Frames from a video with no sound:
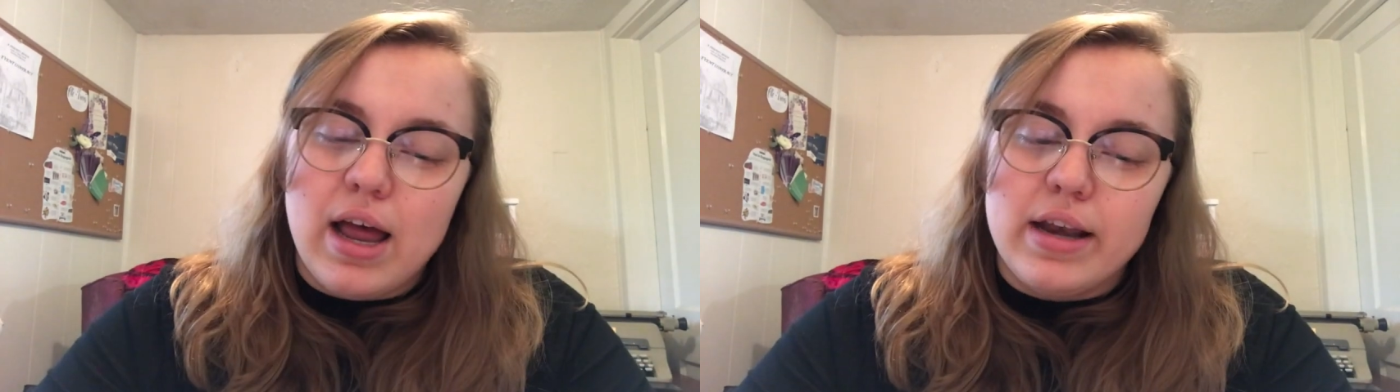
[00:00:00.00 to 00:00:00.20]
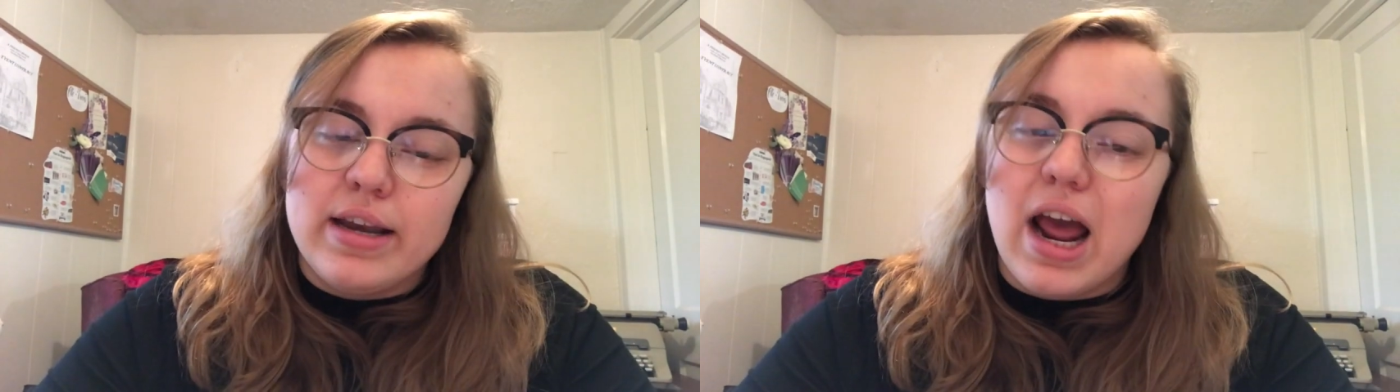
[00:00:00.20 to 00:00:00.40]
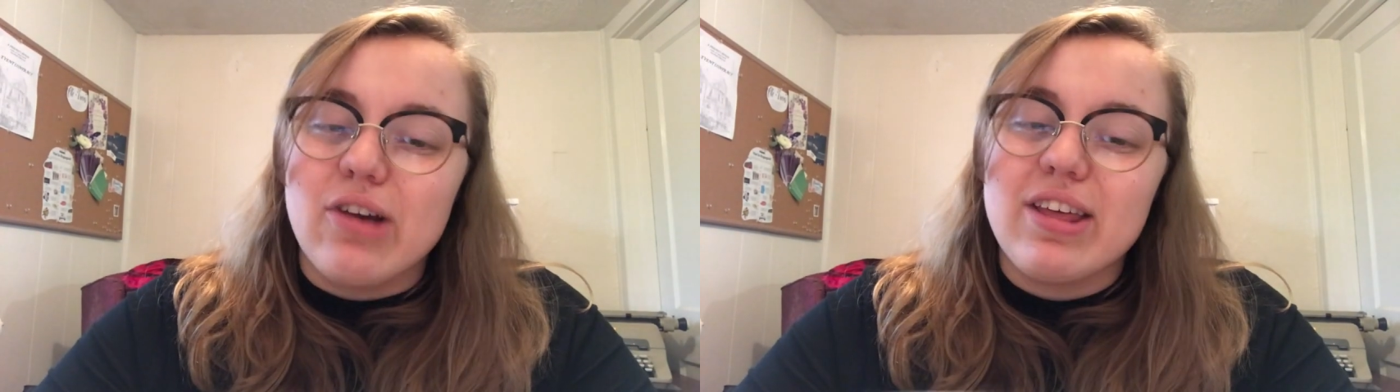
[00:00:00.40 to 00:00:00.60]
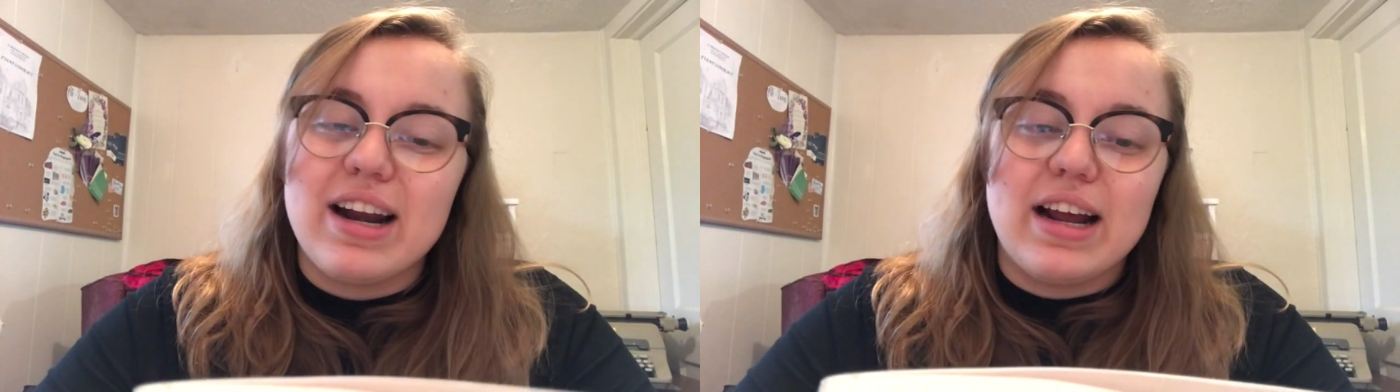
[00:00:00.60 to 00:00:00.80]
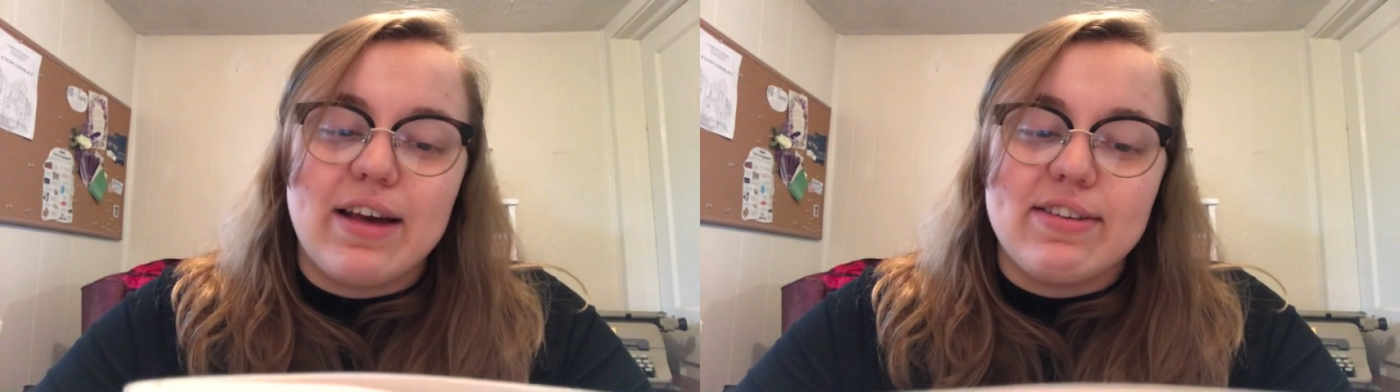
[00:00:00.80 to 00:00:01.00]
Now that
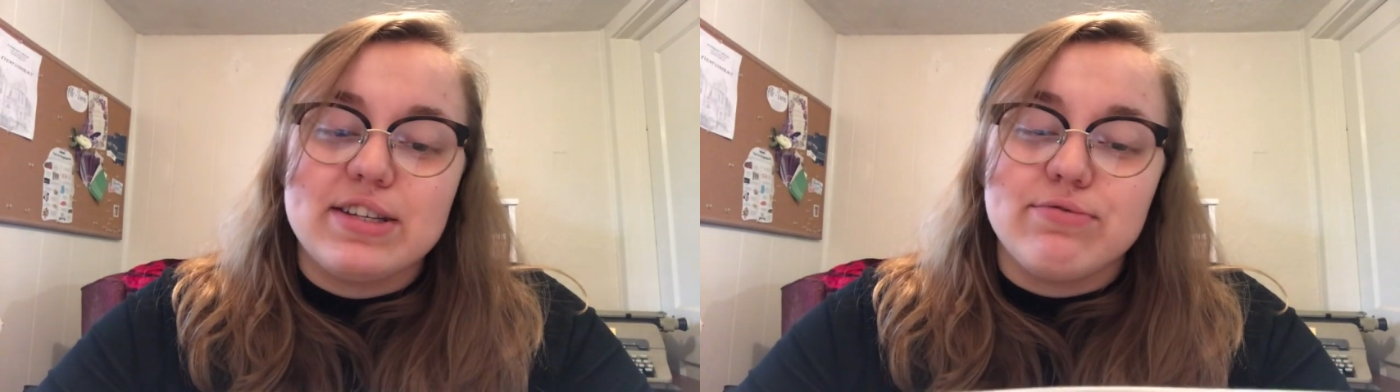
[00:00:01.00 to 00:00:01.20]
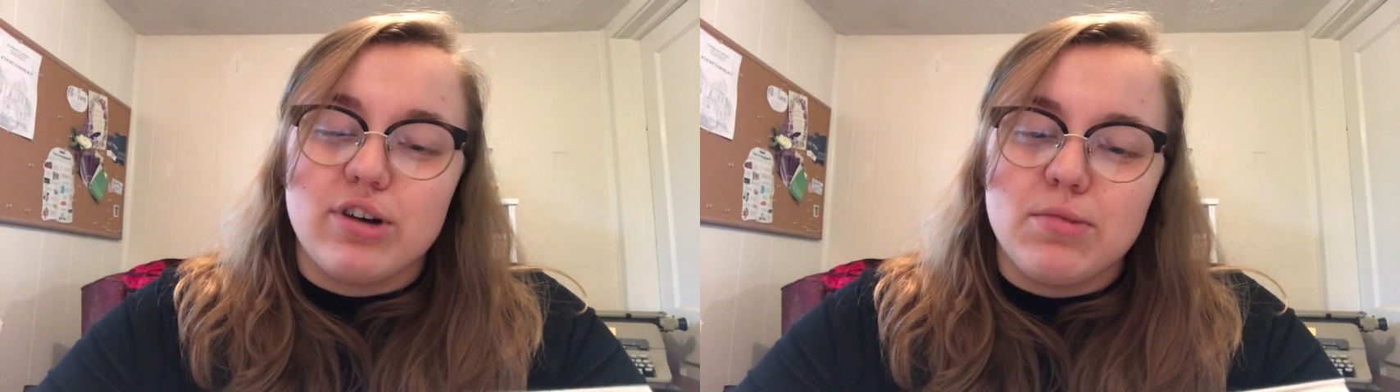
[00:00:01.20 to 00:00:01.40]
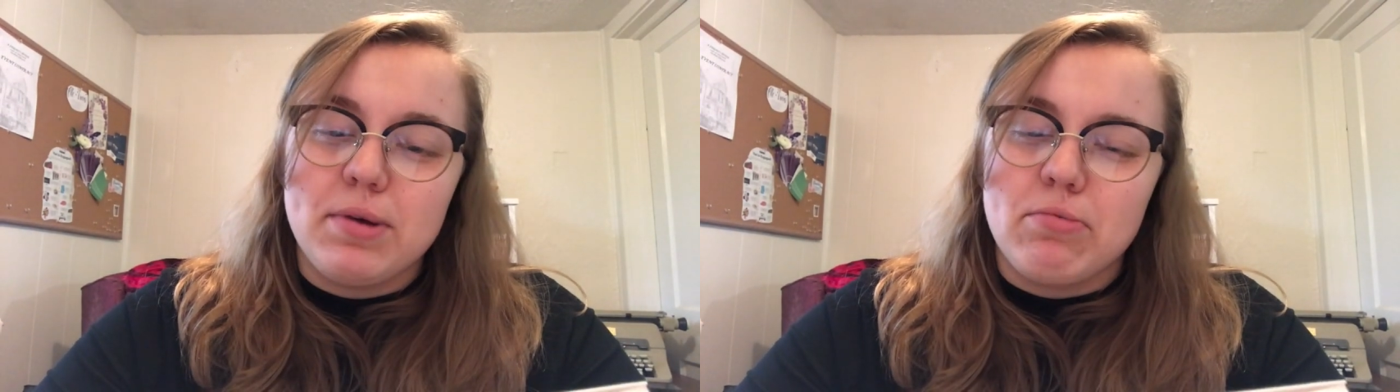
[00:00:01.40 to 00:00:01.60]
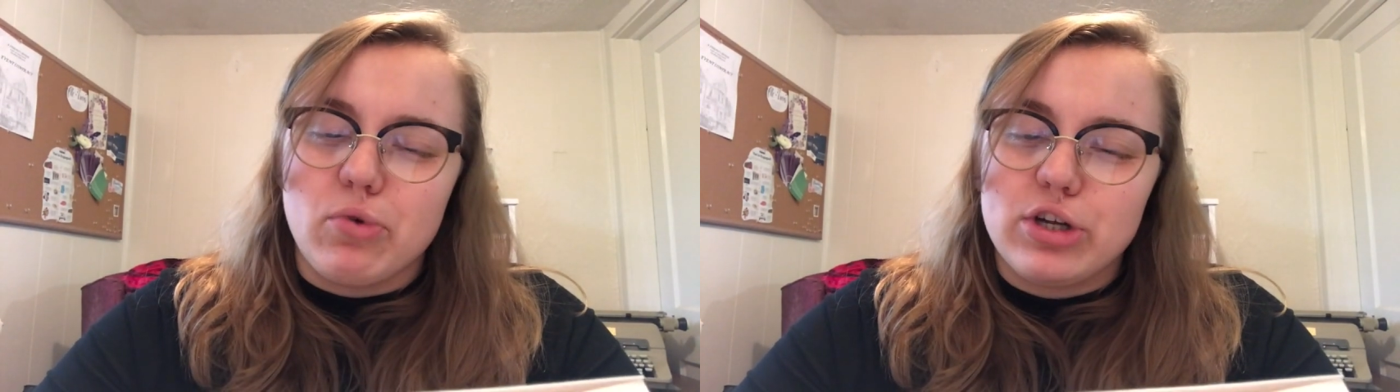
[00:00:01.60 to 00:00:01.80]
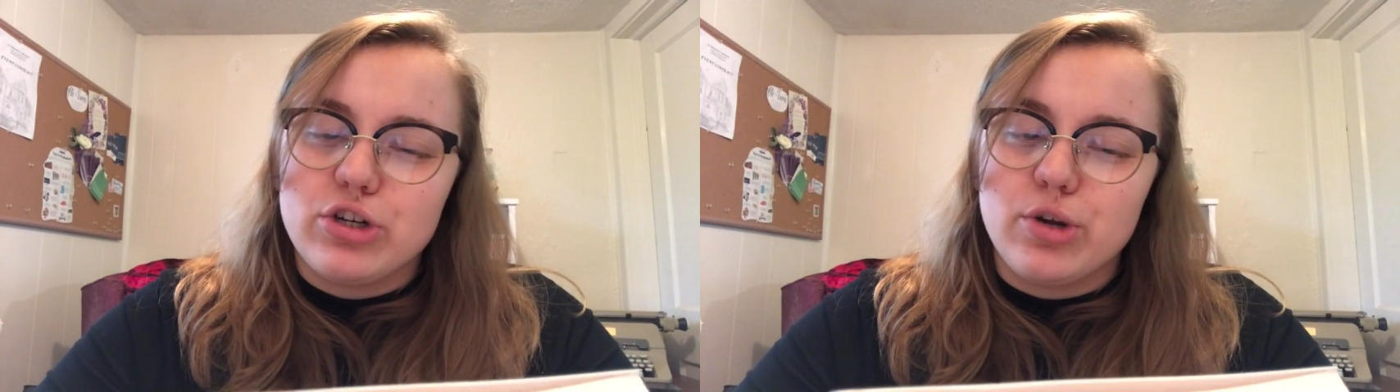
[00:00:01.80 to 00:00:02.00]
I have this in front of me, I'm
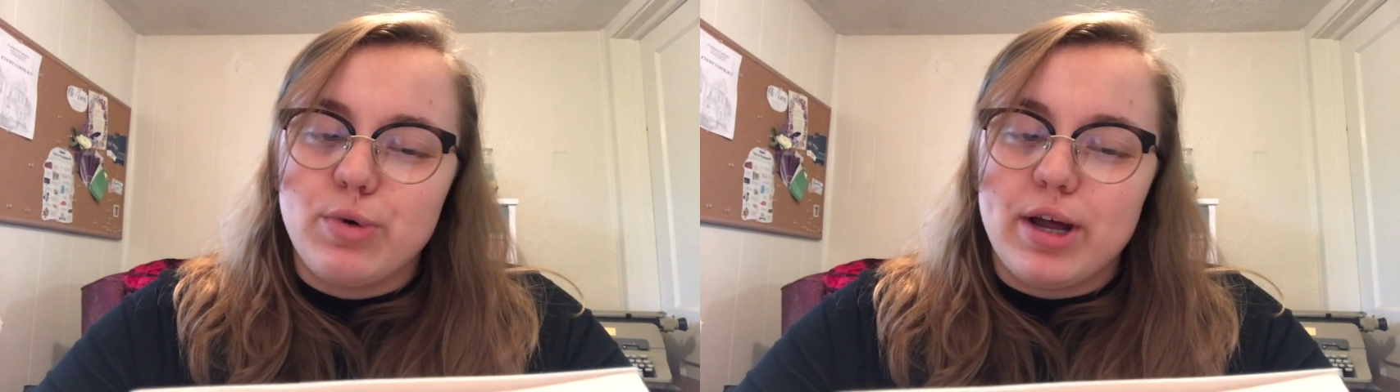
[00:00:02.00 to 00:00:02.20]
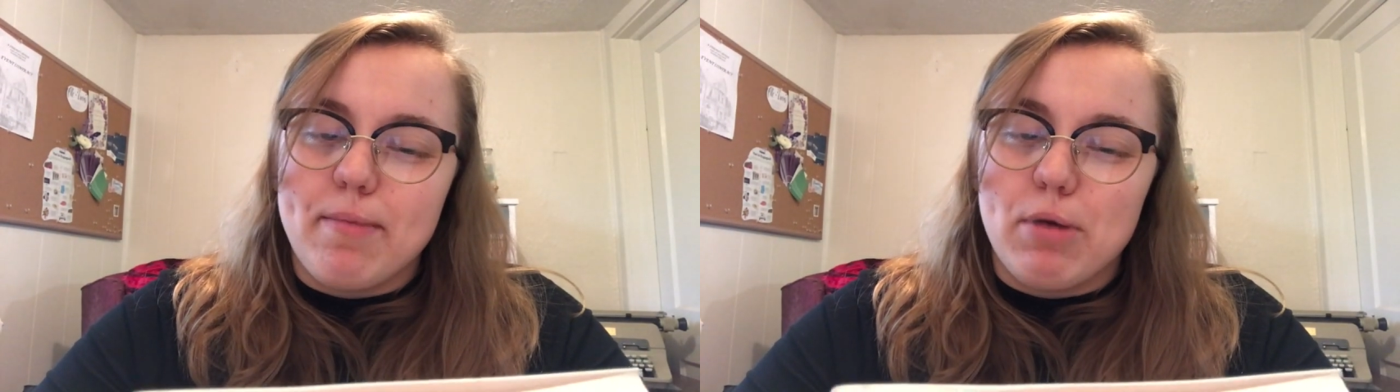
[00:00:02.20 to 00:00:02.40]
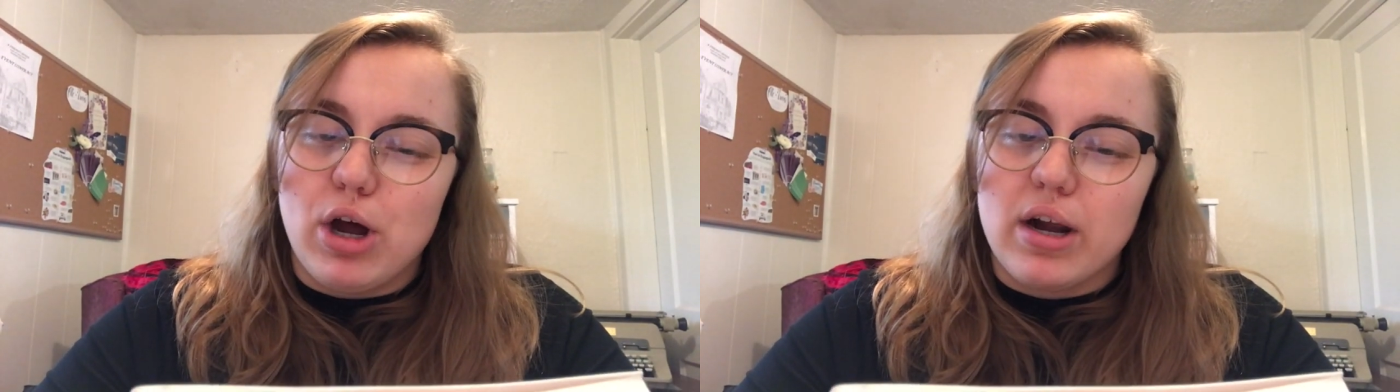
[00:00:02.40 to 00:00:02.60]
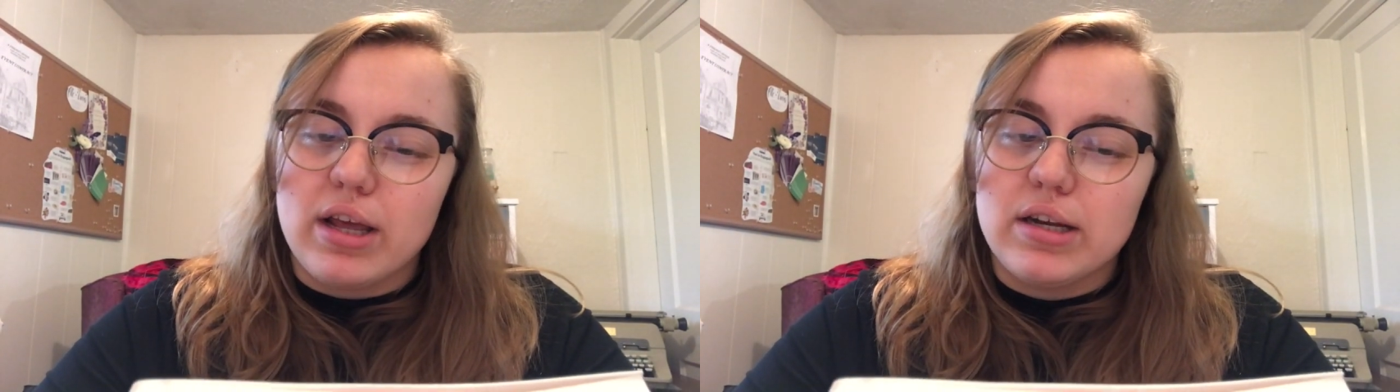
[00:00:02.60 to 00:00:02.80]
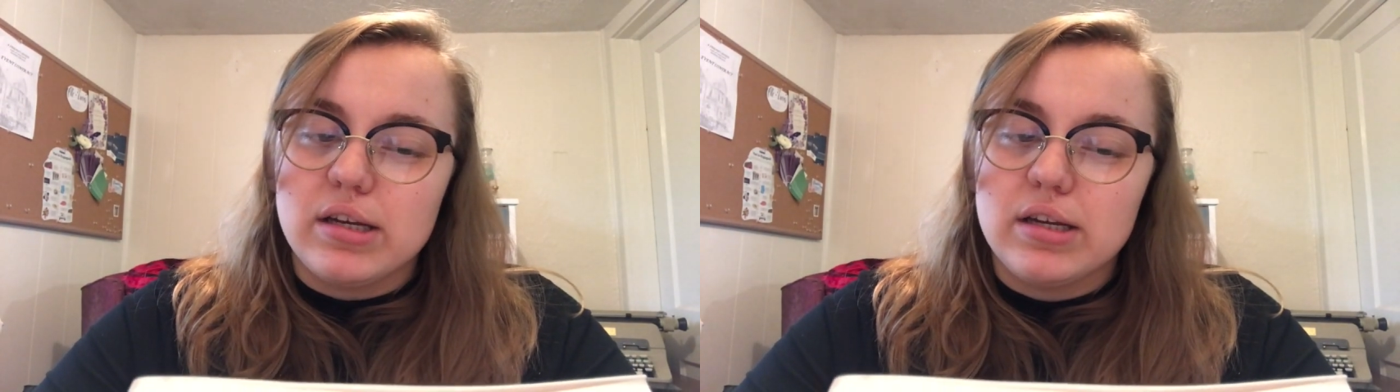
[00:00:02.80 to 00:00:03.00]
questioning why I bought
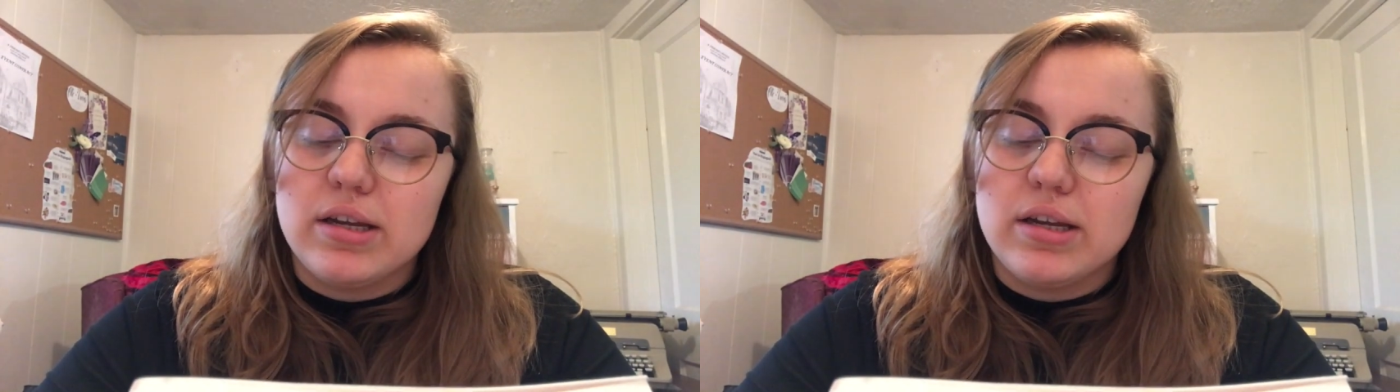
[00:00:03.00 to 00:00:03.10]
it,